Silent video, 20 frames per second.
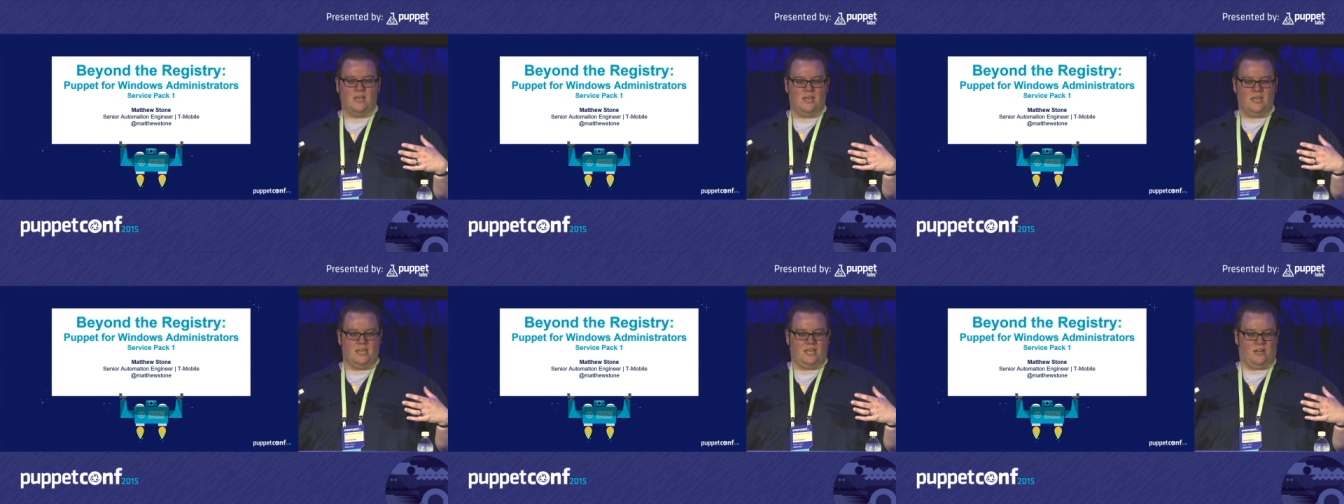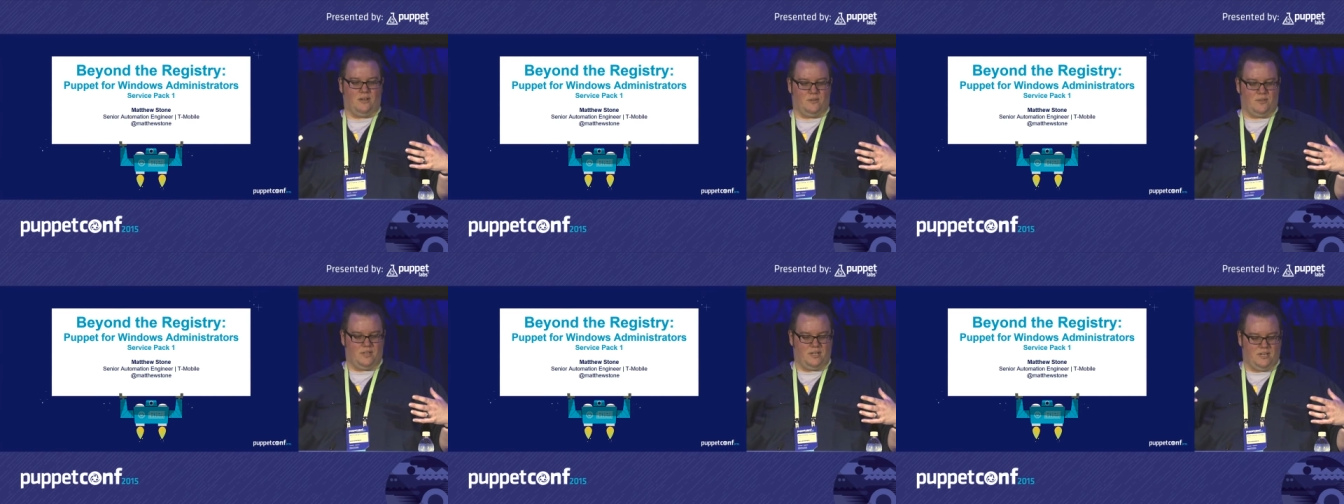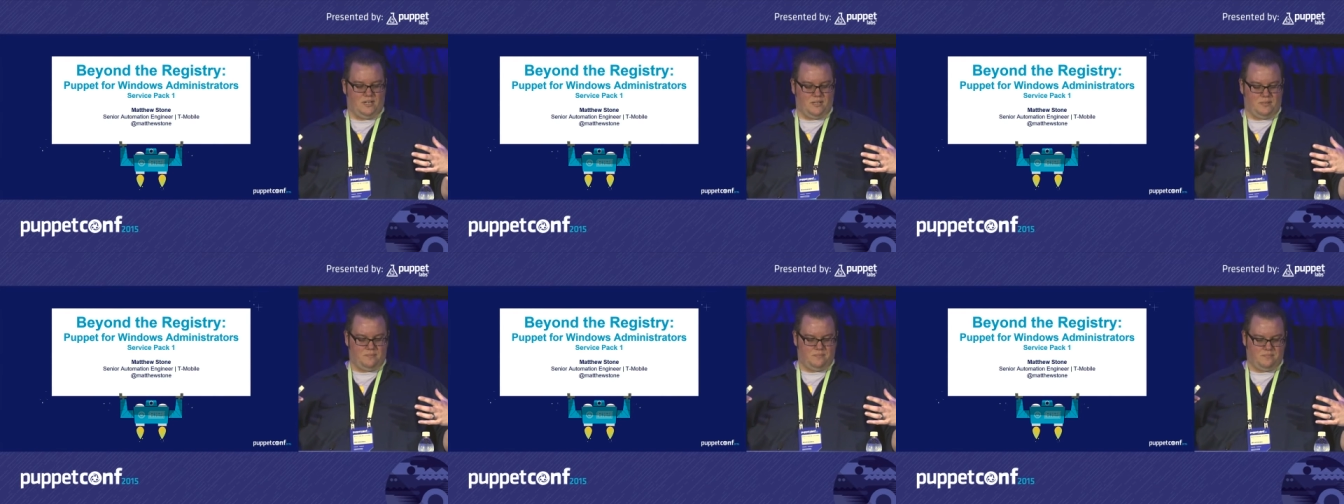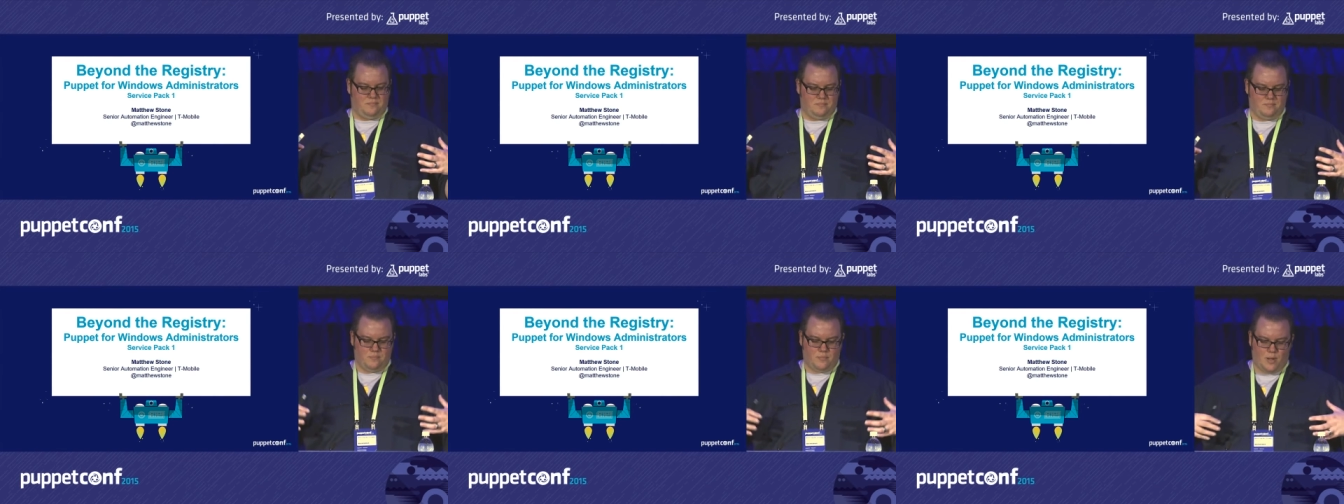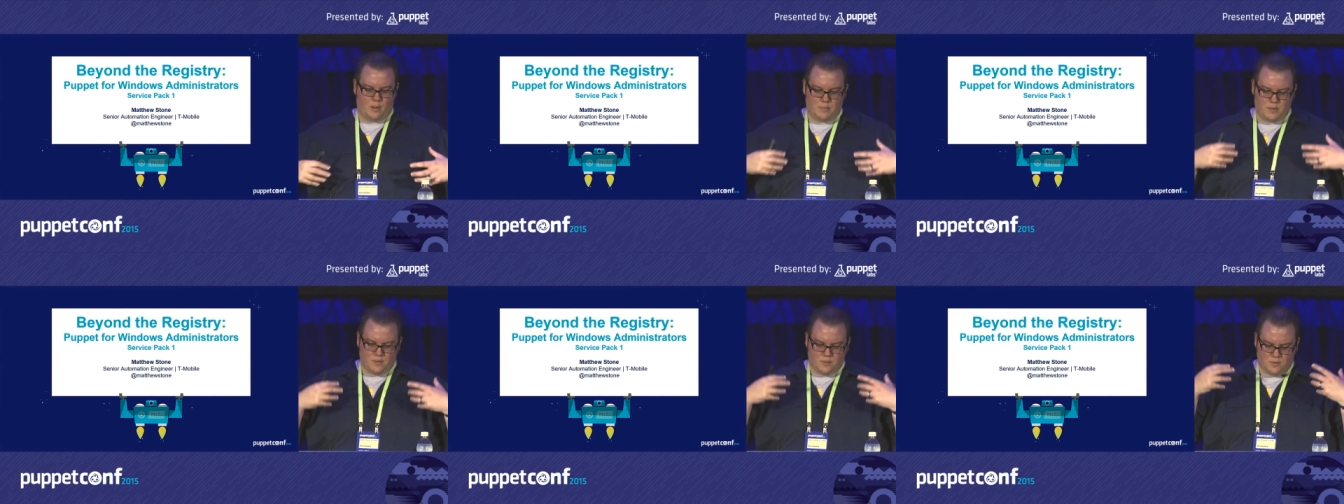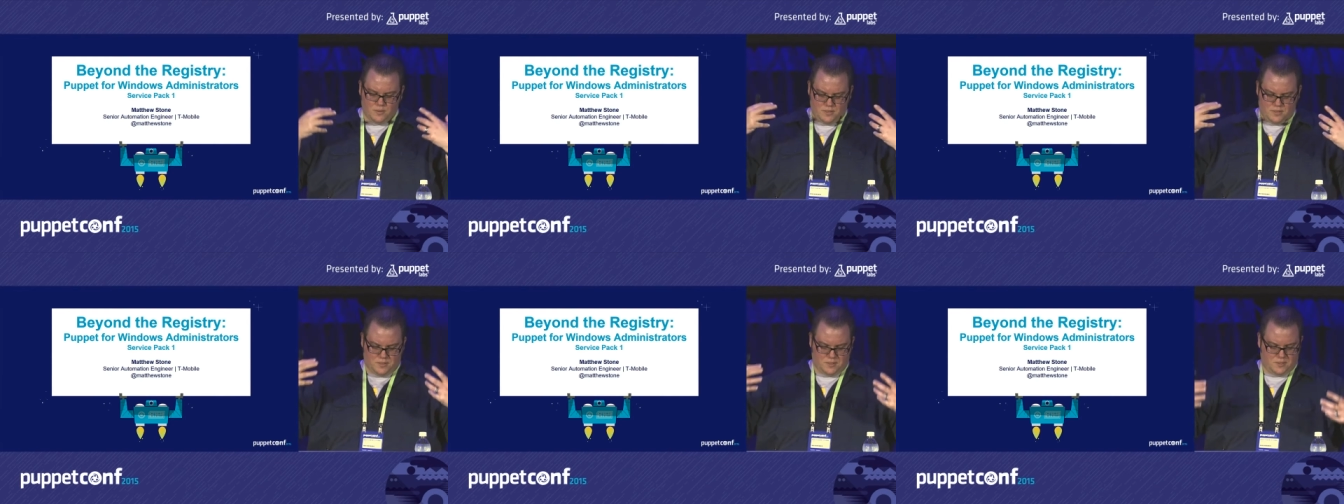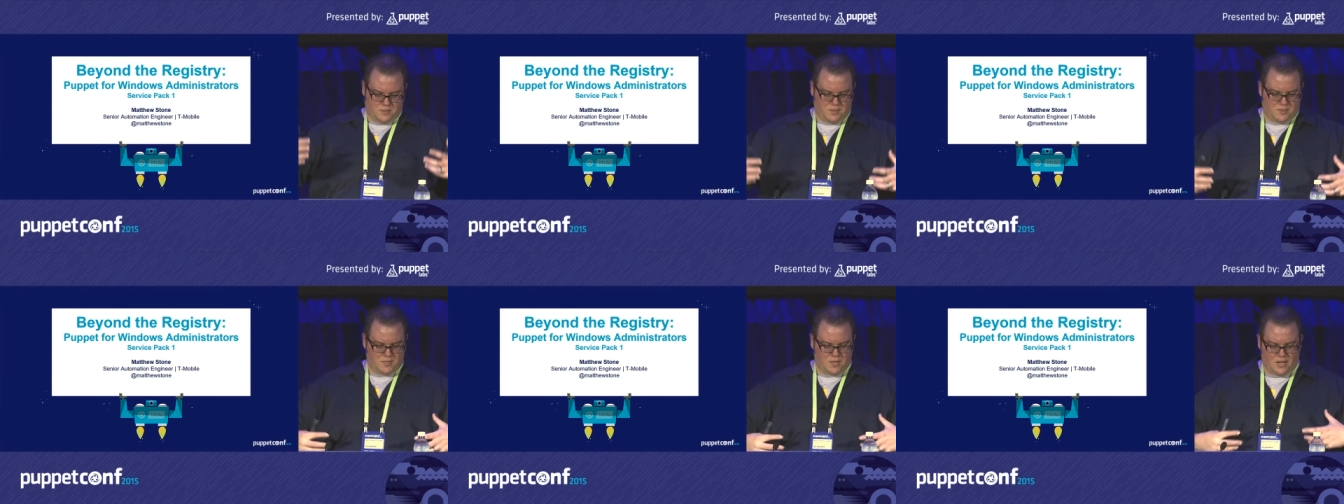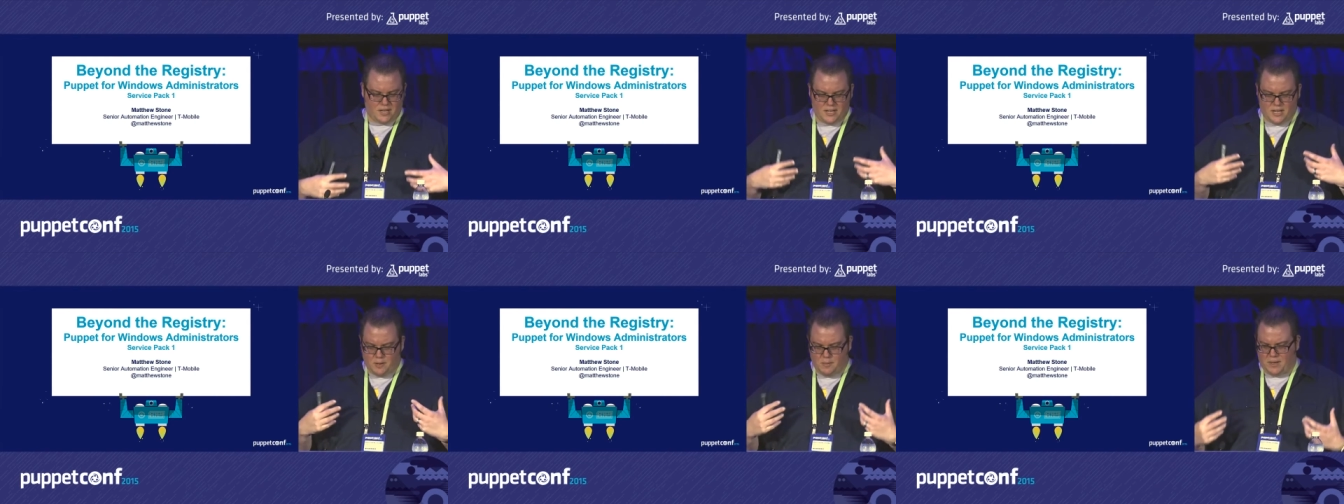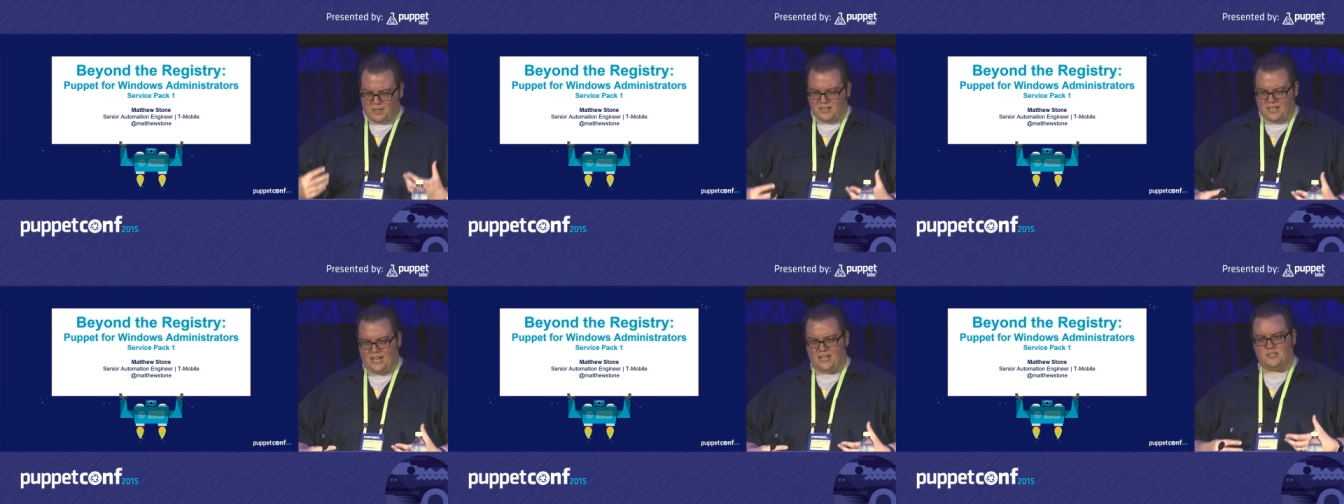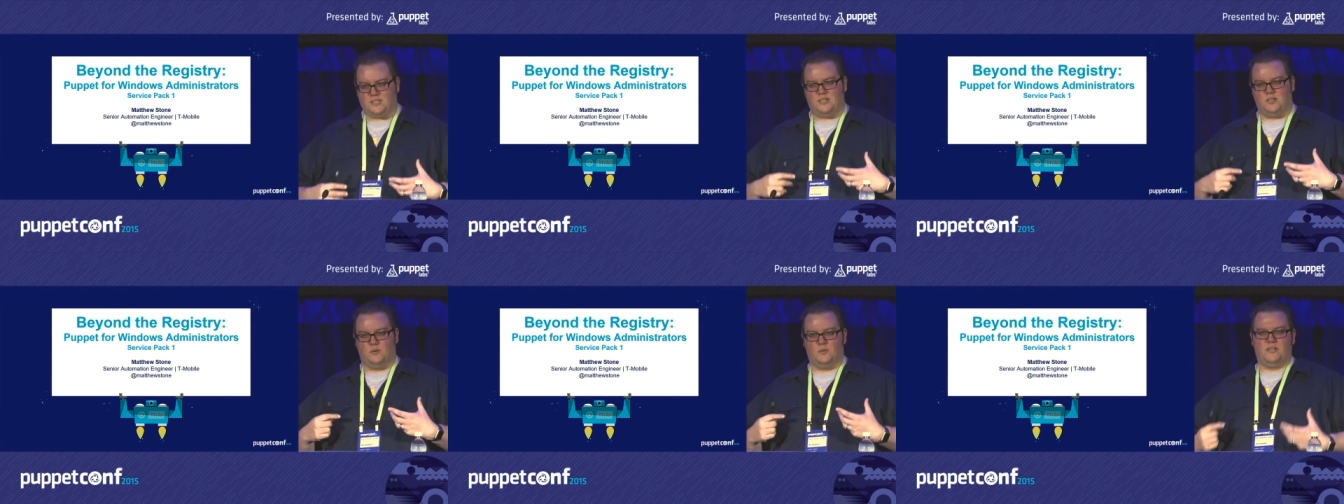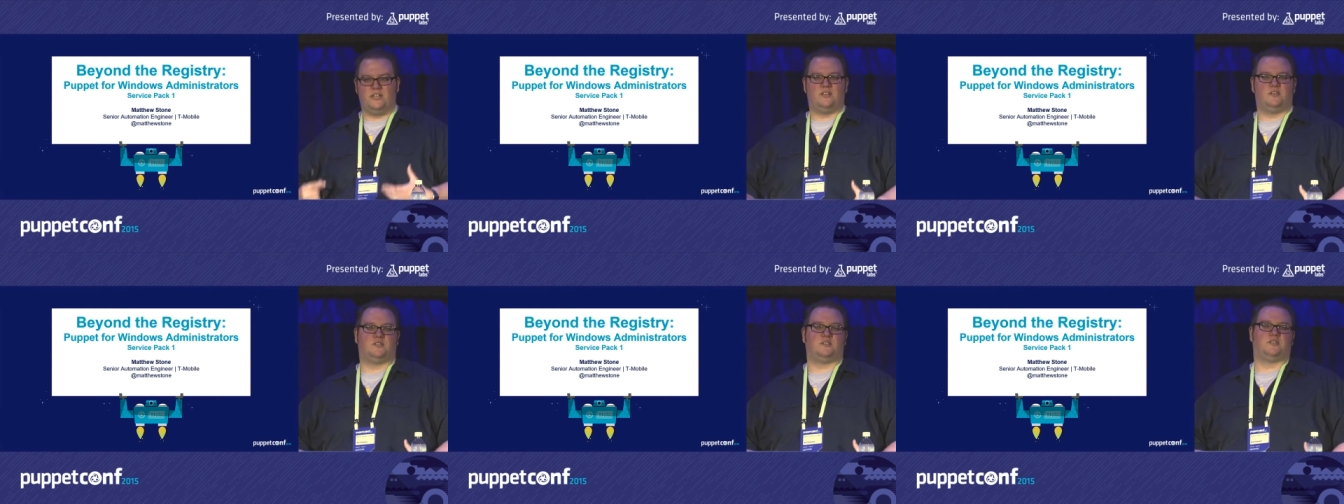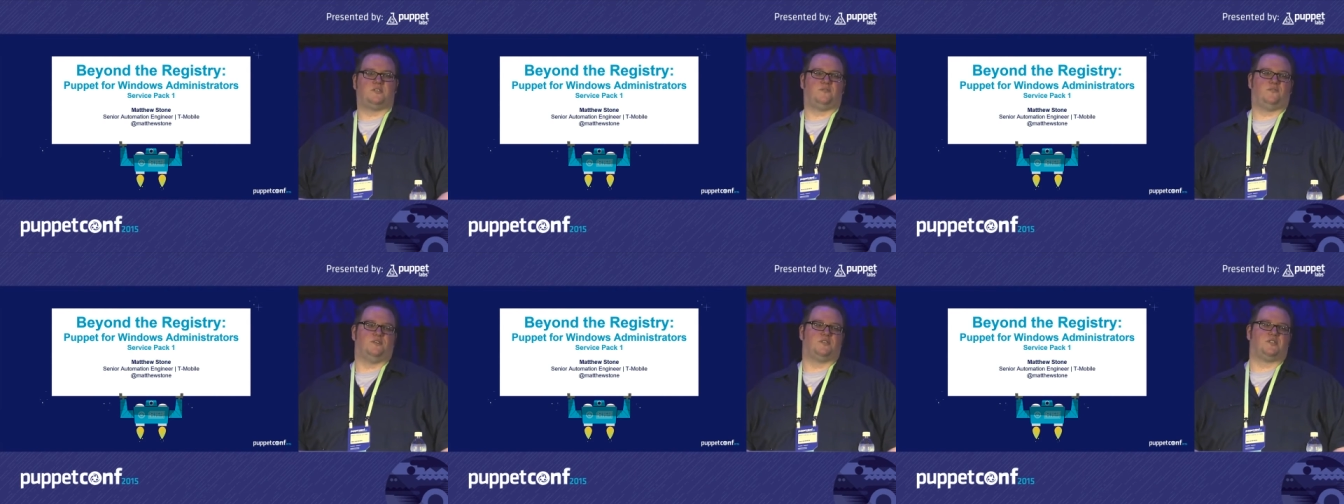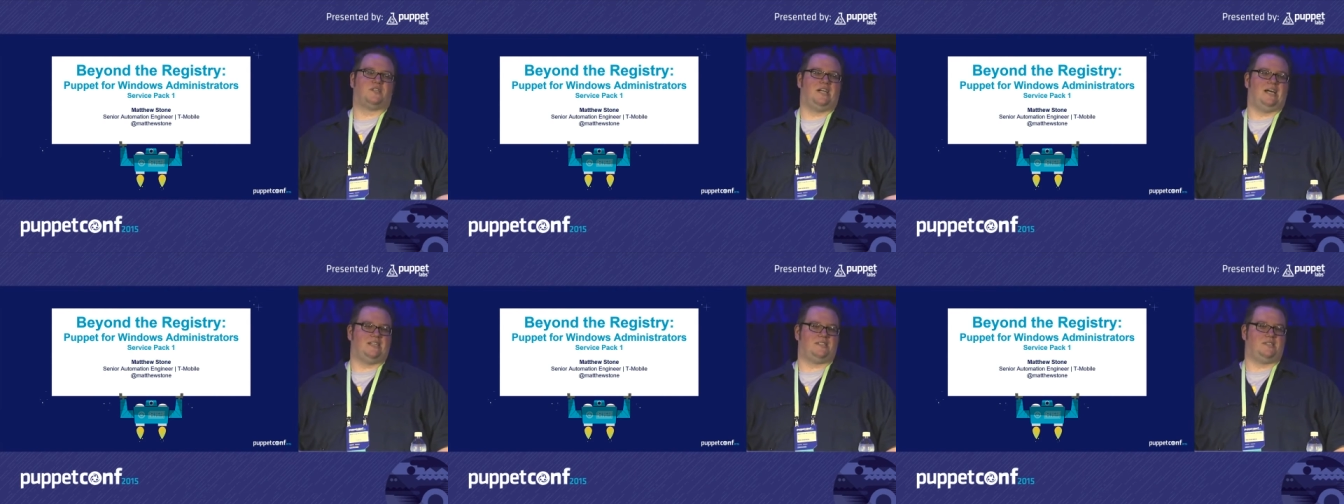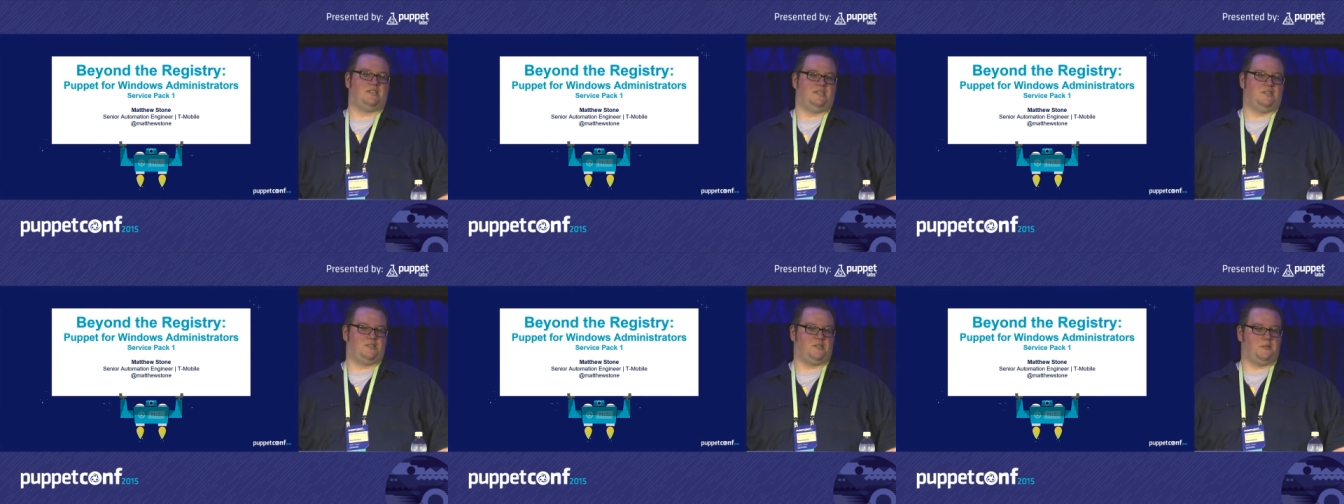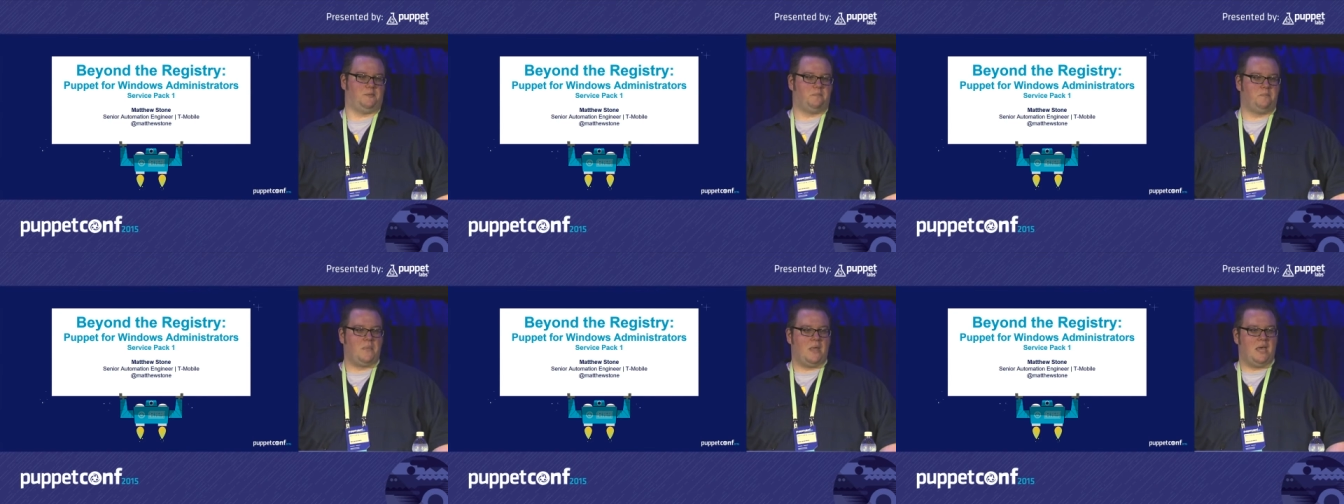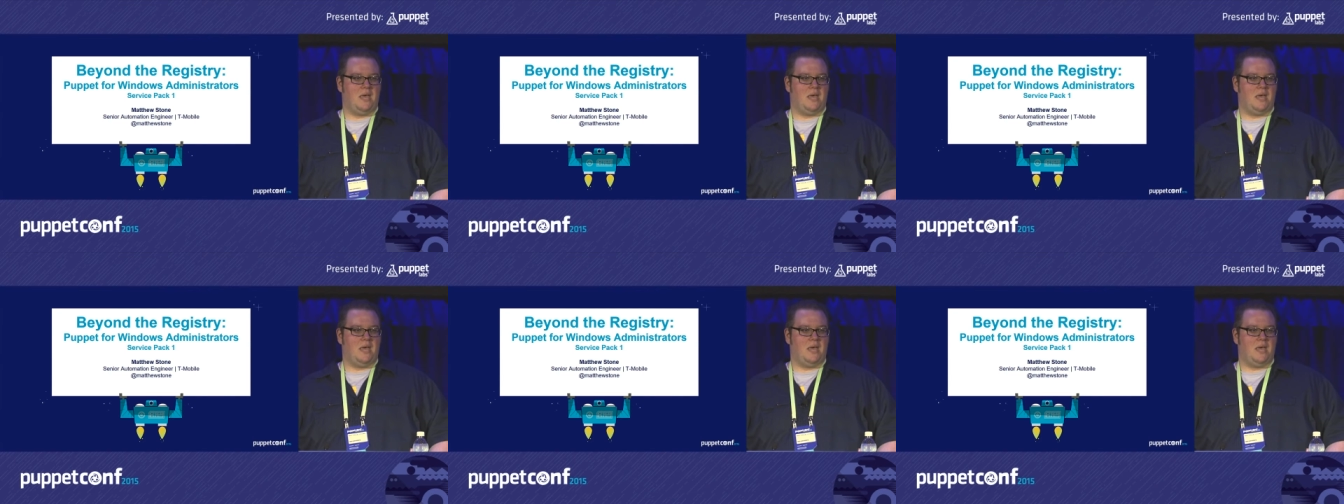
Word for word: you know, the puppet was talking about last year, Windows is a first-class citizen.